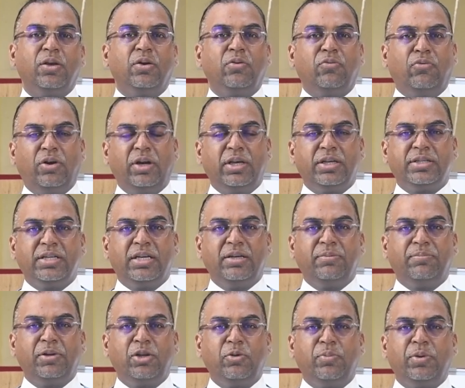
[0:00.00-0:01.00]
For
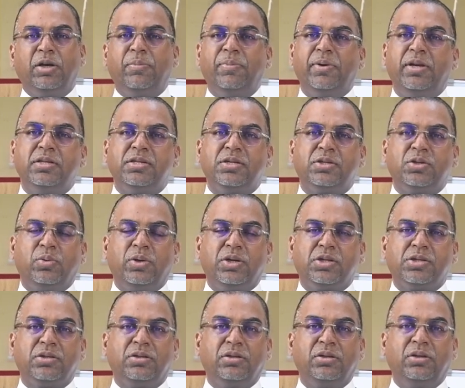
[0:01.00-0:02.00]
example, you pick up any
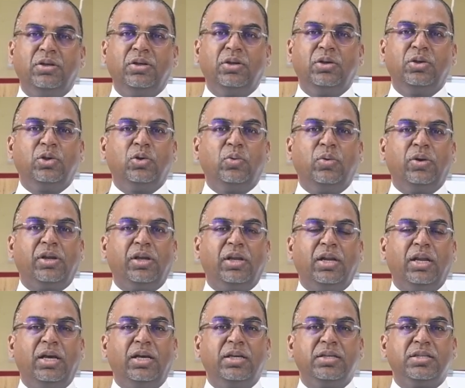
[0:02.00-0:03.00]
situation, you will
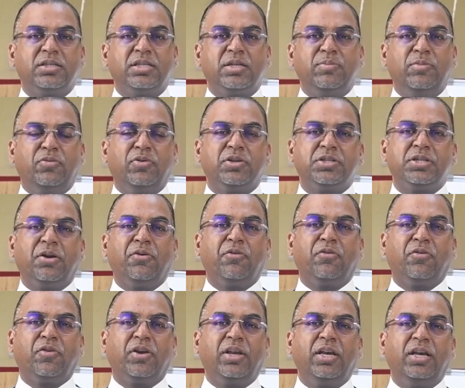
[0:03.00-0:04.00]
realize some of us are
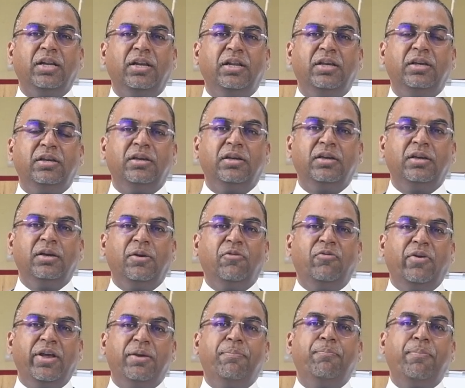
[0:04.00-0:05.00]
really
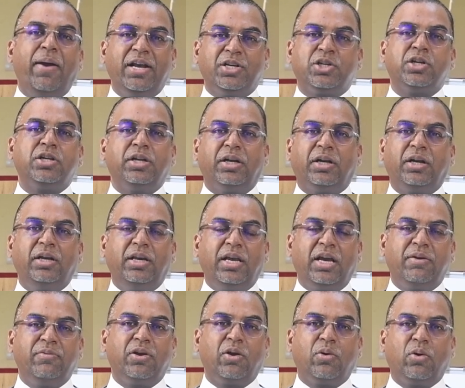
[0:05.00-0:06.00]
very passionately
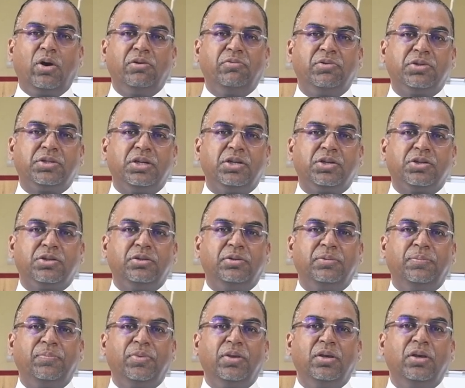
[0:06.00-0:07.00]
having a
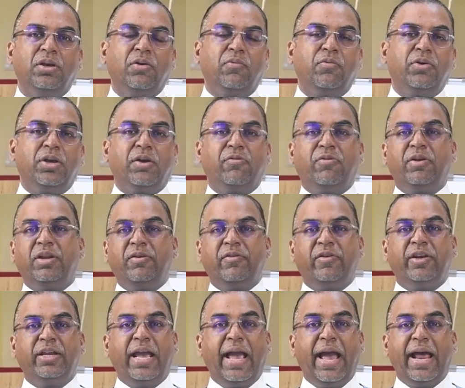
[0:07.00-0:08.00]
conversation. We are
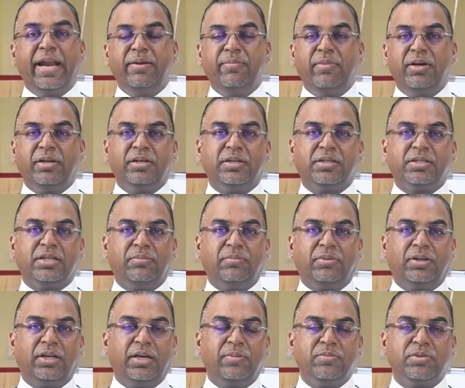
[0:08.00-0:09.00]
very animated
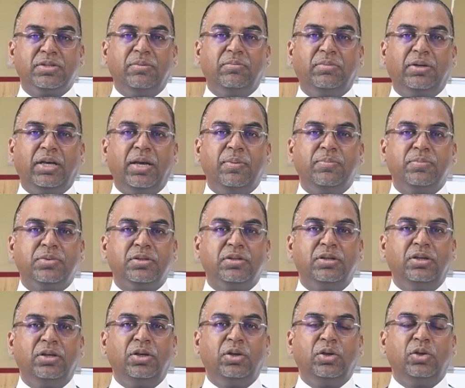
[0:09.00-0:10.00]
sometimes. Sometimes
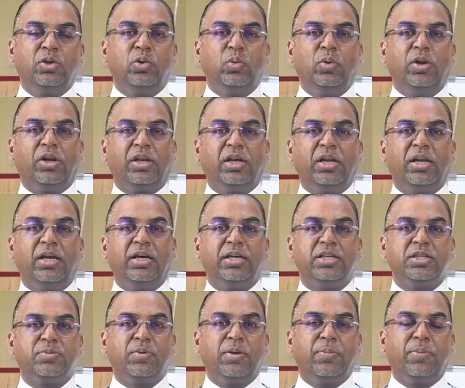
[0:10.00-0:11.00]
you will
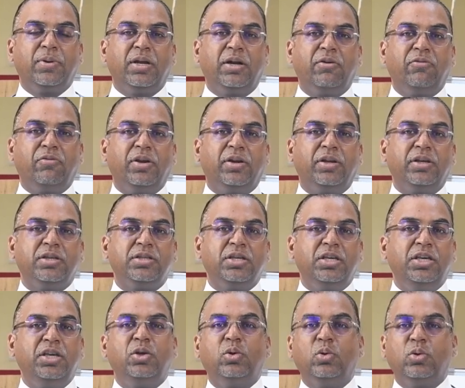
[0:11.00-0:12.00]
realize people are wearing
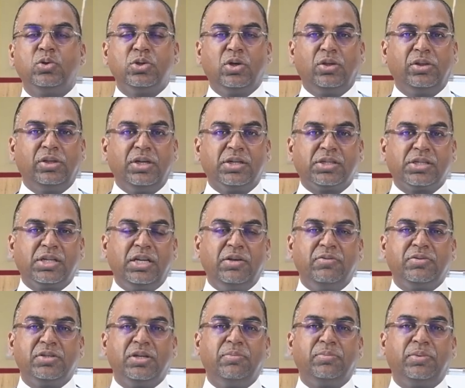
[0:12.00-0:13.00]
egos on their
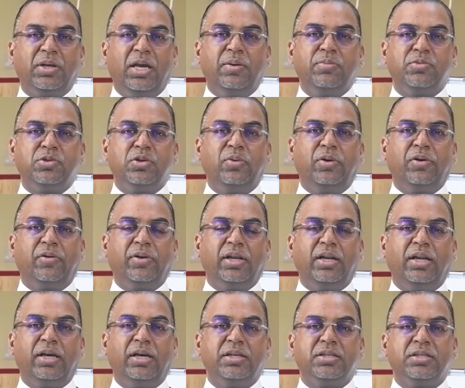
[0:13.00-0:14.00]
sleeves. Sometimes you will
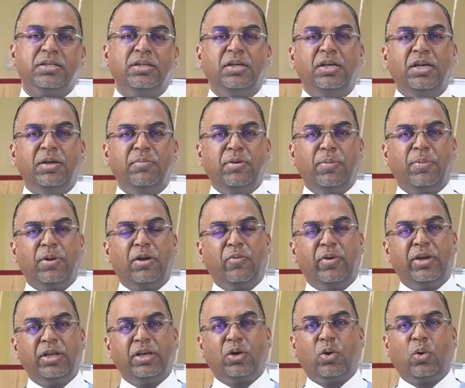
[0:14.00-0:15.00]
realize people are
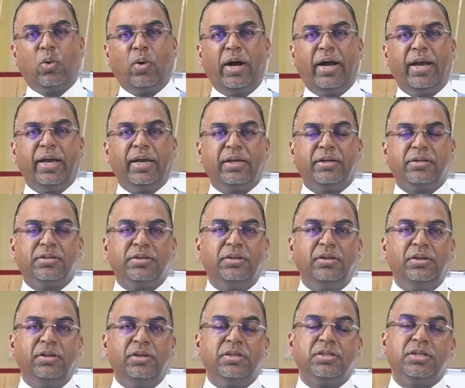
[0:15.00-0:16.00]
very
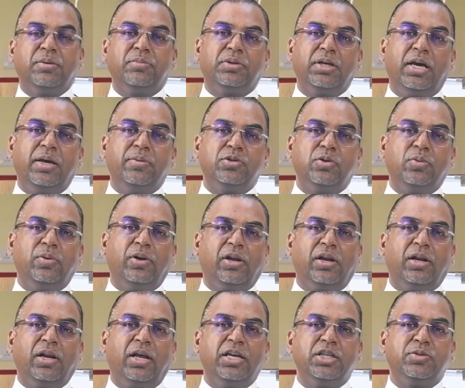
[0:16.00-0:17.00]
quiet. Sometimes you will
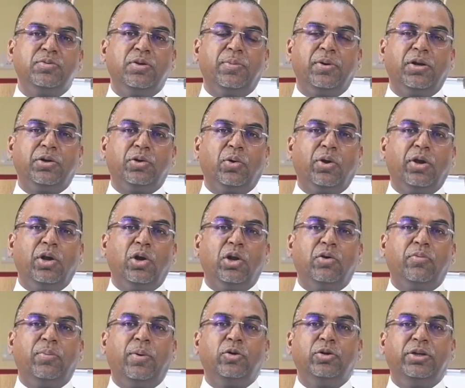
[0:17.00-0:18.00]
realize people are talking a
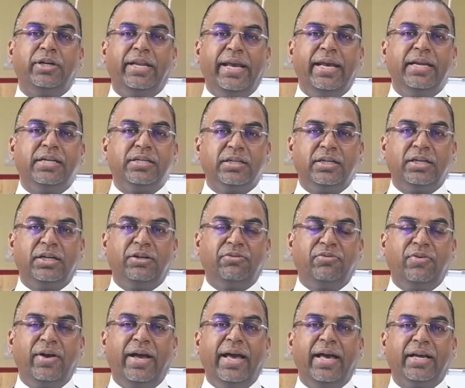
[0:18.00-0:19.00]
lot about data,
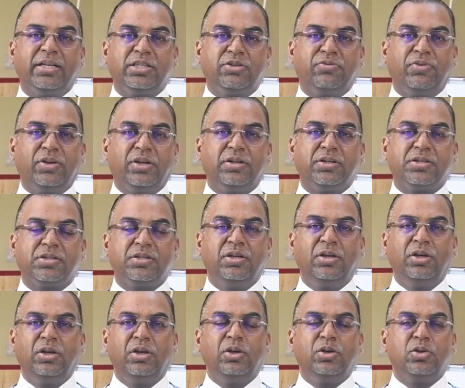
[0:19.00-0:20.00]
facts, figures.
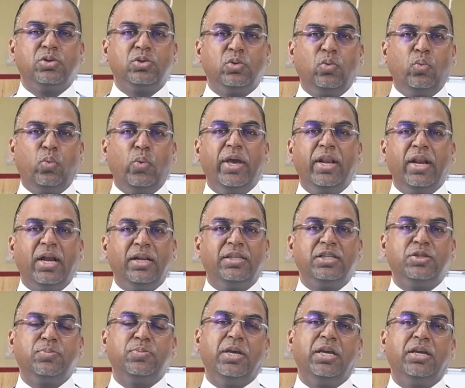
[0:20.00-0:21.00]
So where are
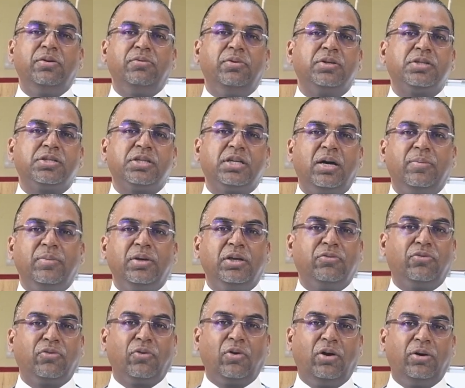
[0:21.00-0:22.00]
these behaviors
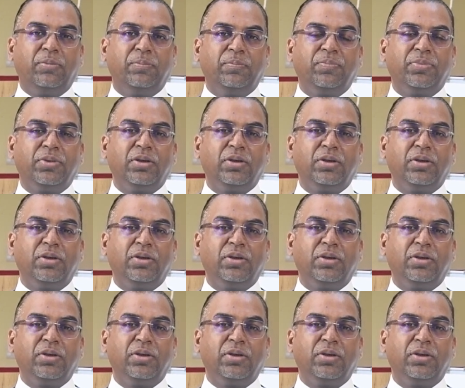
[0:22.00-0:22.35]
coming from?